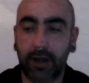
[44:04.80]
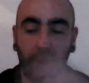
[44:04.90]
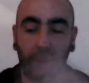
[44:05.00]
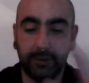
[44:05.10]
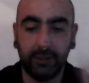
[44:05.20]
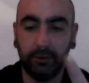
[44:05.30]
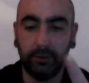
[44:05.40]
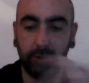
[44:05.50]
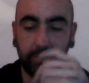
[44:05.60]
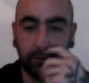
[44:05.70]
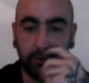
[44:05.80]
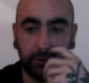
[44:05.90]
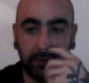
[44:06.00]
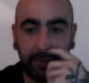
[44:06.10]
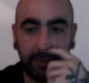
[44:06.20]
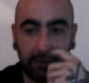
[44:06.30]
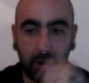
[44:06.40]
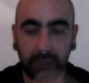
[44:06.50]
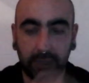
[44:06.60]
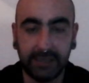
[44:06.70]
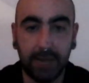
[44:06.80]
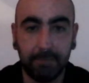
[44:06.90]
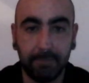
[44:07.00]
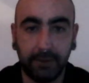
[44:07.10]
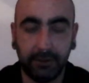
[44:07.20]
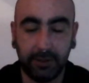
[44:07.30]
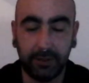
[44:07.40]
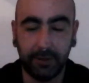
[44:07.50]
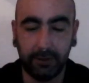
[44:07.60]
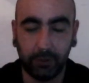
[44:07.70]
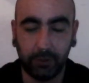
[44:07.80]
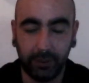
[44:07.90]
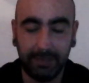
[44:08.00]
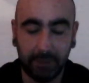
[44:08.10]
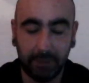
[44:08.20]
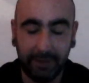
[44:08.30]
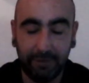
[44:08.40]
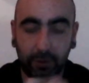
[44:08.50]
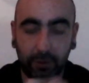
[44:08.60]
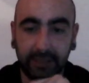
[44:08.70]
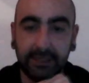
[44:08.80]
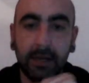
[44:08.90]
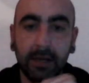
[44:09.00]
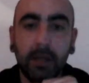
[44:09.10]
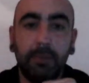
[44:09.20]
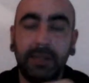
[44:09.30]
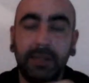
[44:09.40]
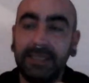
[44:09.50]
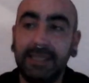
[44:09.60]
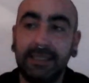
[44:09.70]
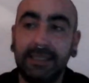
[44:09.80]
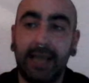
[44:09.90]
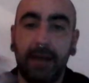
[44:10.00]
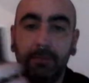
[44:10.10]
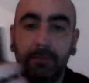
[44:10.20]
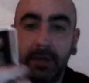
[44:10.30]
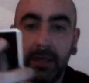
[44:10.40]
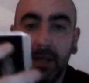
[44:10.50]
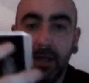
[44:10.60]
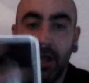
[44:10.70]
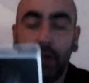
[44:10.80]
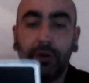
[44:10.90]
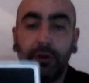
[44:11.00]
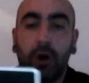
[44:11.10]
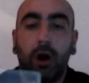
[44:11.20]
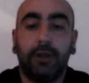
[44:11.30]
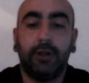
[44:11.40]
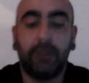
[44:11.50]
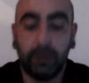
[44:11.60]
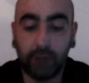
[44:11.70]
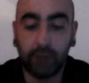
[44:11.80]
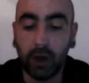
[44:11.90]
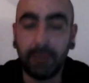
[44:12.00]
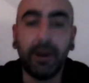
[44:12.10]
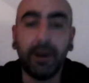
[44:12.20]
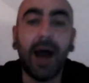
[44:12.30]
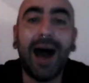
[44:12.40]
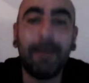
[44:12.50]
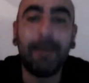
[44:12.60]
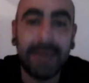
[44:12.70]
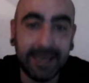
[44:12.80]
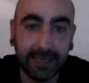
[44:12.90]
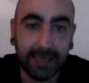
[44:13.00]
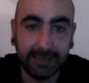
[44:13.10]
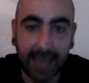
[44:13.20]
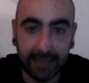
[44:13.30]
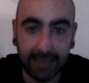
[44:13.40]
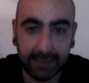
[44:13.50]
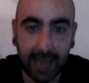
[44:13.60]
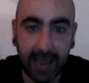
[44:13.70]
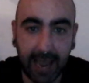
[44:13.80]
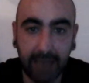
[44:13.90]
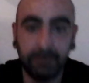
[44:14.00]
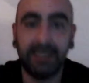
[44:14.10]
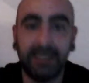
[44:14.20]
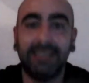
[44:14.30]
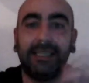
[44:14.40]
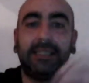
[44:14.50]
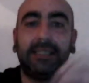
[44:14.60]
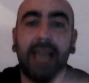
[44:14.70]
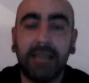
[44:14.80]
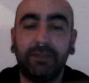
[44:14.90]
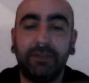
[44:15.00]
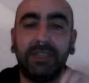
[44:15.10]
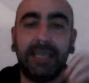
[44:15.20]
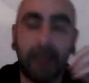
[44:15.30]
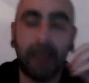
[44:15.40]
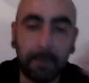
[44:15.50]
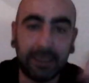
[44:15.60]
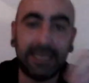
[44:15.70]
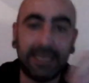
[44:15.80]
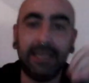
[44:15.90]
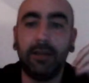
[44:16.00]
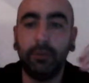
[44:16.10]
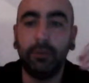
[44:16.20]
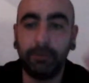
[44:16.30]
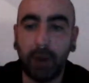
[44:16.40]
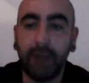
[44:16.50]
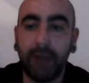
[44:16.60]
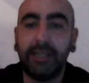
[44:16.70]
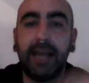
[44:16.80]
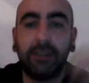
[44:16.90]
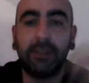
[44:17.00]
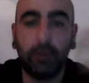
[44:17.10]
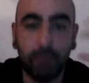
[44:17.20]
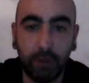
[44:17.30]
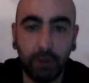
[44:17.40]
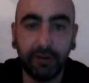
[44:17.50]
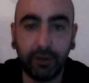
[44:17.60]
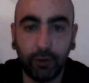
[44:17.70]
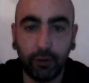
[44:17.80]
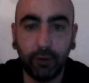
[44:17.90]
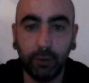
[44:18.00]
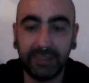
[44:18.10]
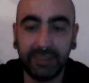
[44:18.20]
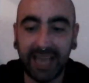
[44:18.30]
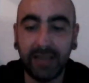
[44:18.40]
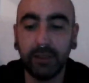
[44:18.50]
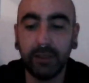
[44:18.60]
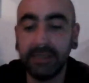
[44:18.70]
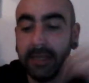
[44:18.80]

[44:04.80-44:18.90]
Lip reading: also. Don't get me wrong. It's not totally money focused, but this is The card does talk about happy, content times, successfully completing those projects or moving through those cycles,